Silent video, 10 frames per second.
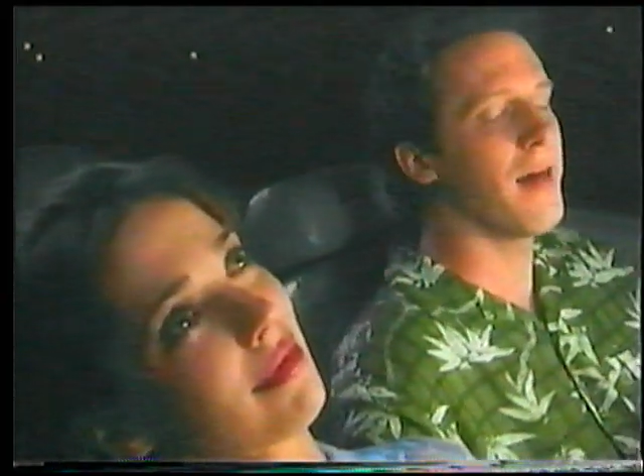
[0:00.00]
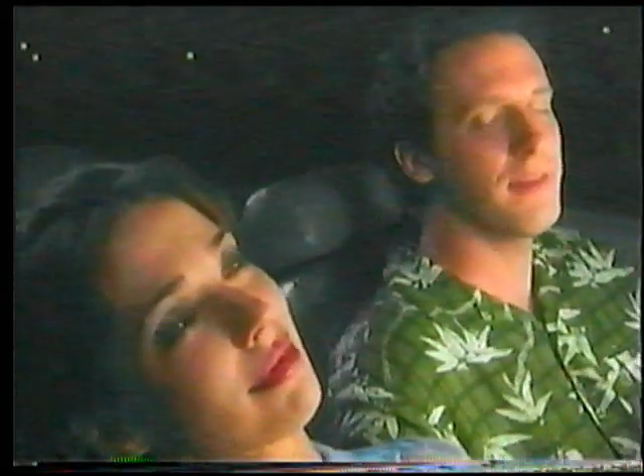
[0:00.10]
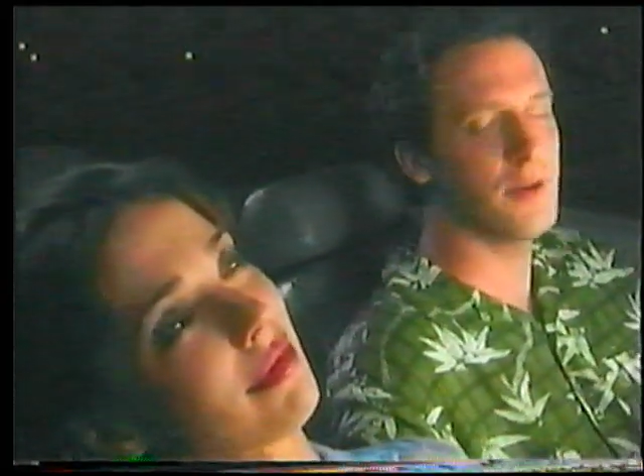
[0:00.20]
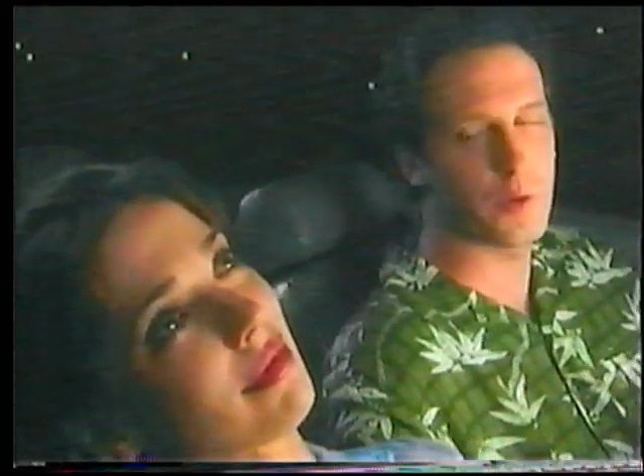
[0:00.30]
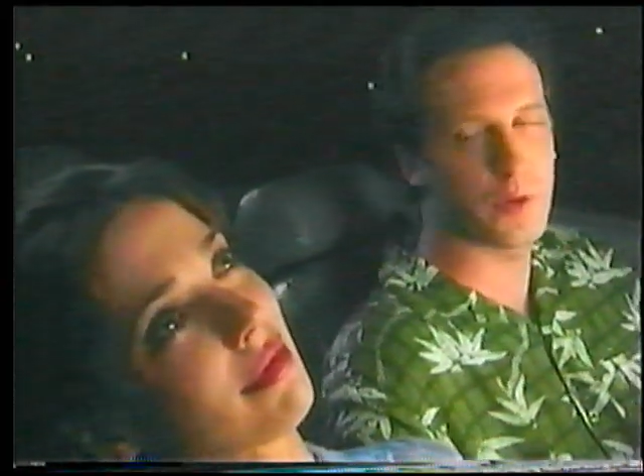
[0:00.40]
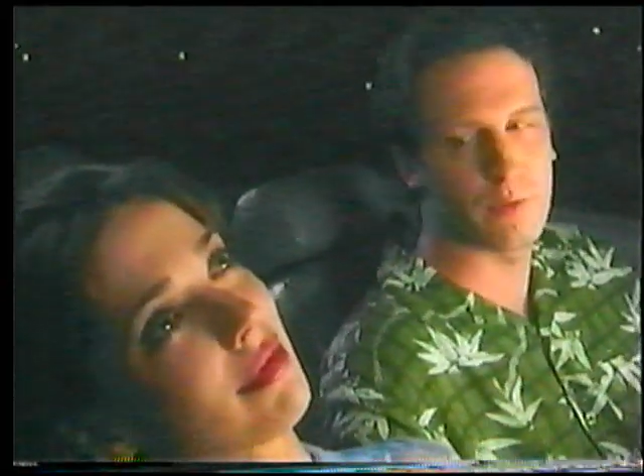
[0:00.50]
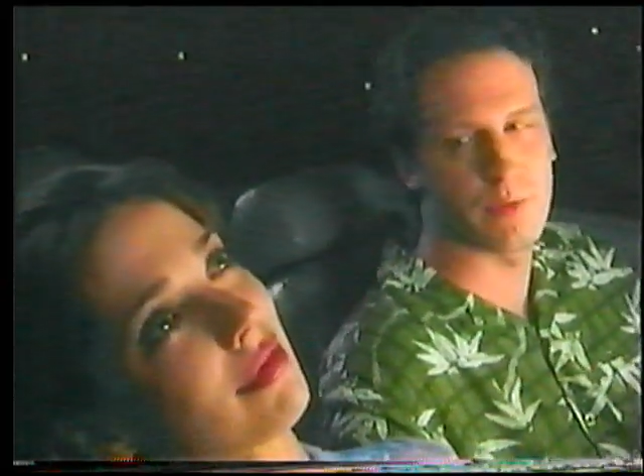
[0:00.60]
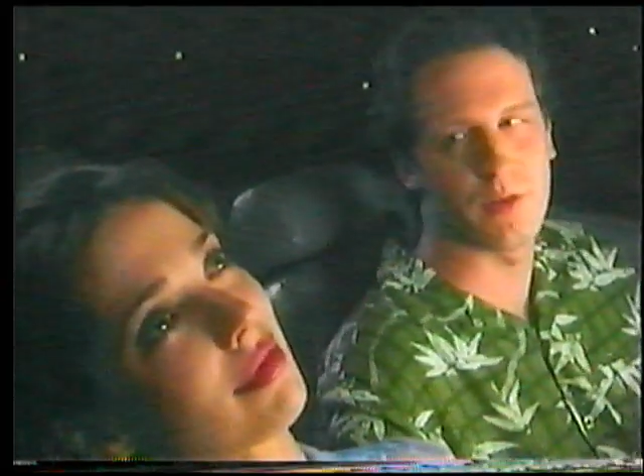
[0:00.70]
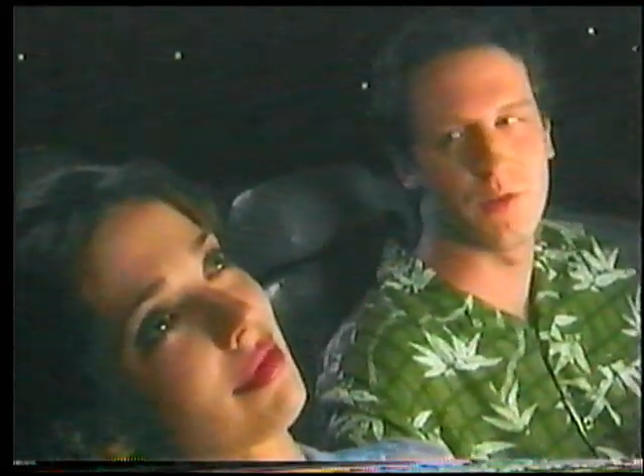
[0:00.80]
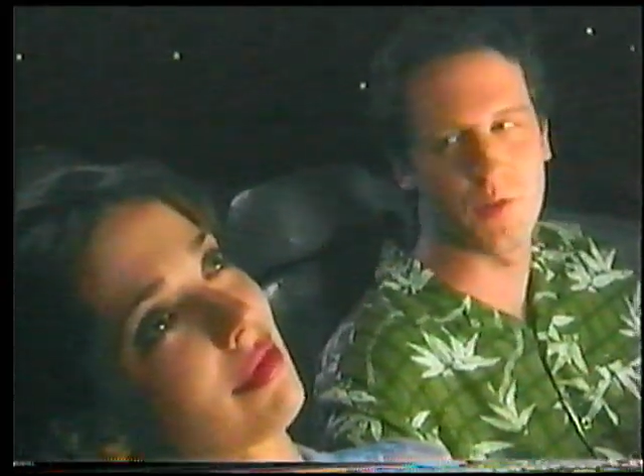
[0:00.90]
I think we're going to
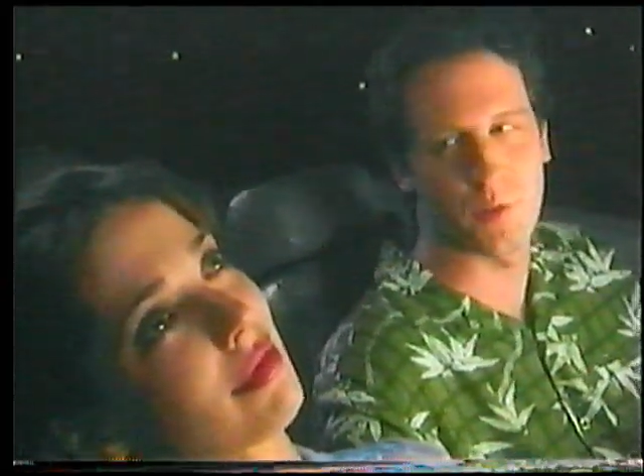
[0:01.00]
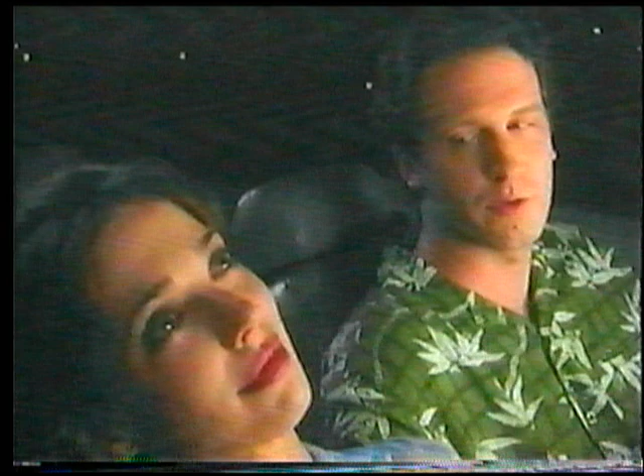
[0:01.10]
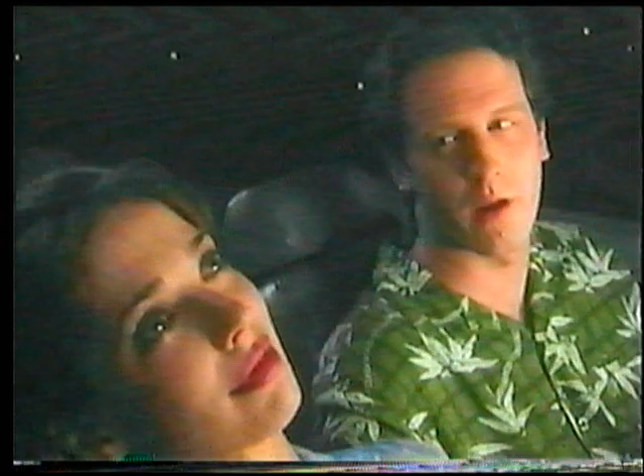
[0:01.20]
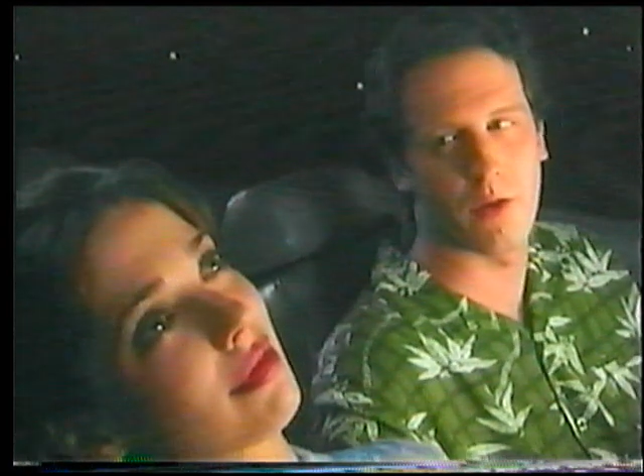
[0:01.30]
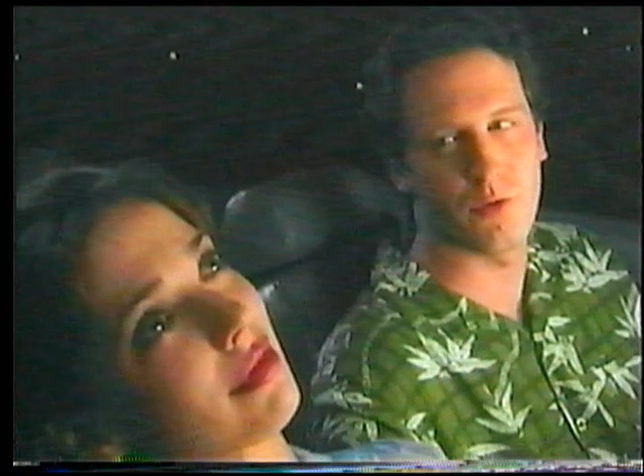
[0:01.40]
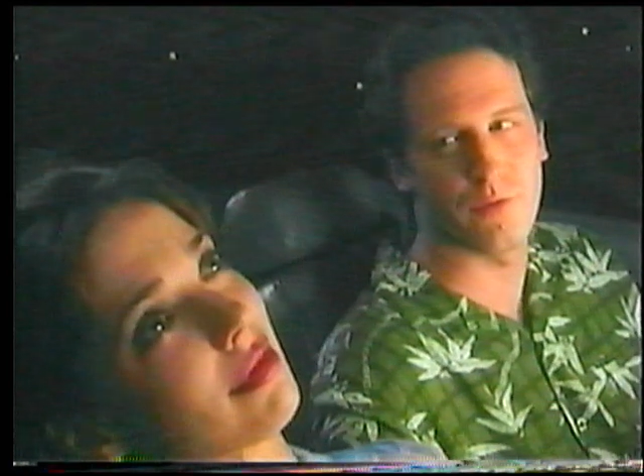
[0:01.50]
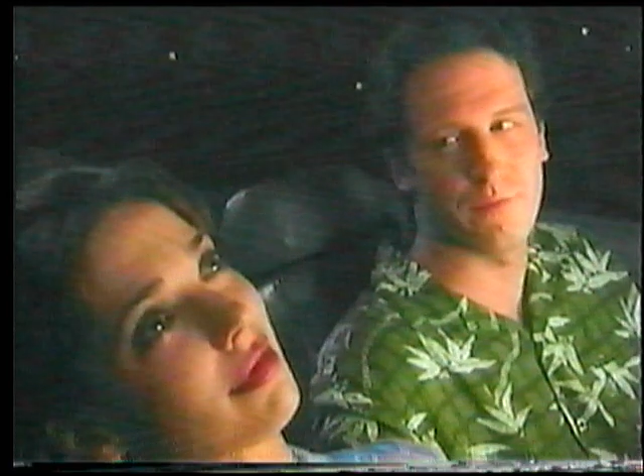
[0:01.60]
be enjoying our new